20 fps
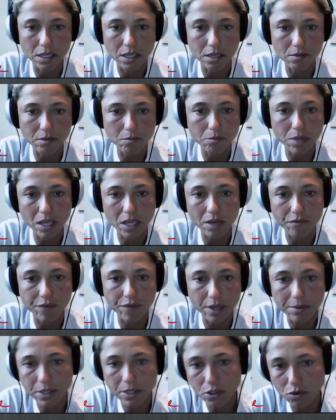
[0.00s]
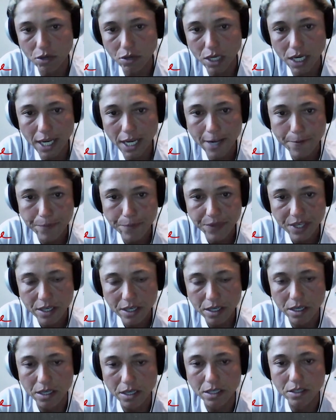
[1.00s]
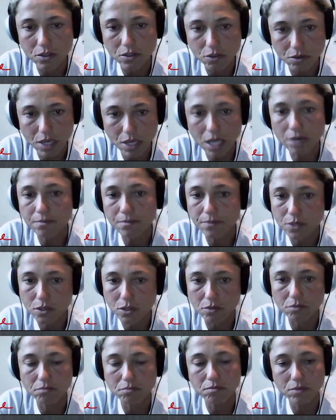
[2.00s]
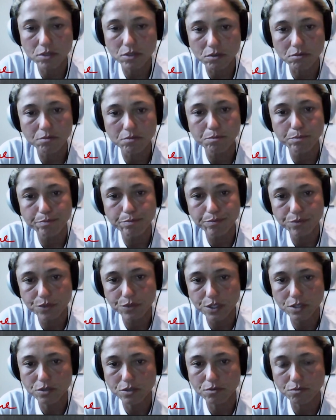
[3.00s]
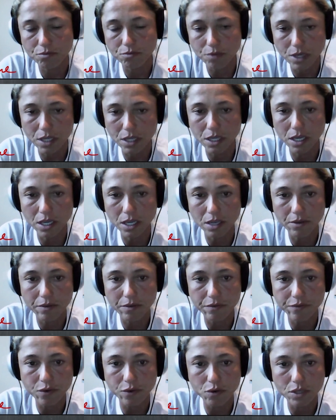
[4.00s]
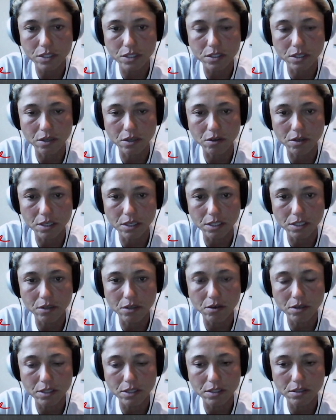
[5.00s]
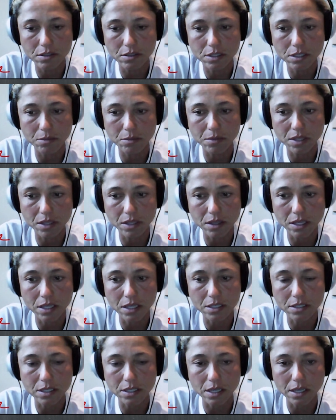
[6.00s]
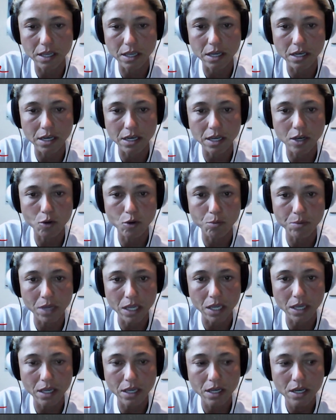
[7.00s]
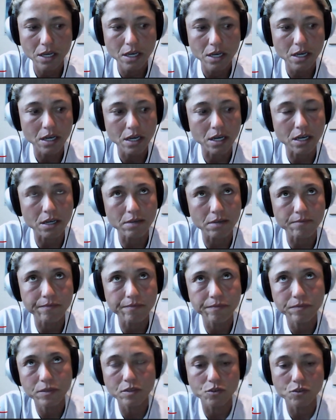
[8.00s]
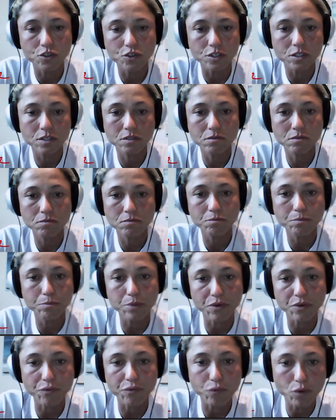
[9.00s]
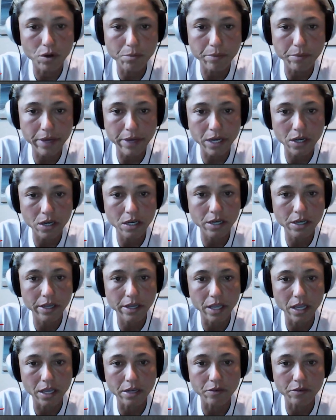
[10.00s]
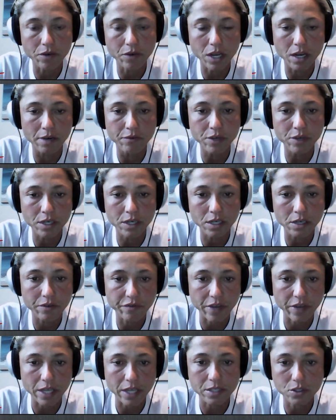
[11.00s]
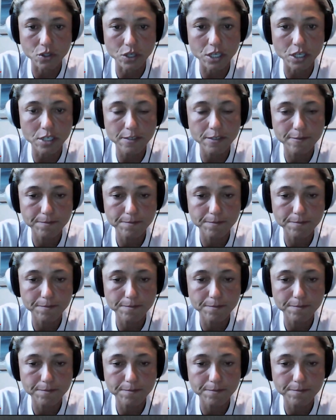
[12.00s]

can be inflammatory. So yeah, so just really focusing on some of the things that can help me just perform better and recover faster.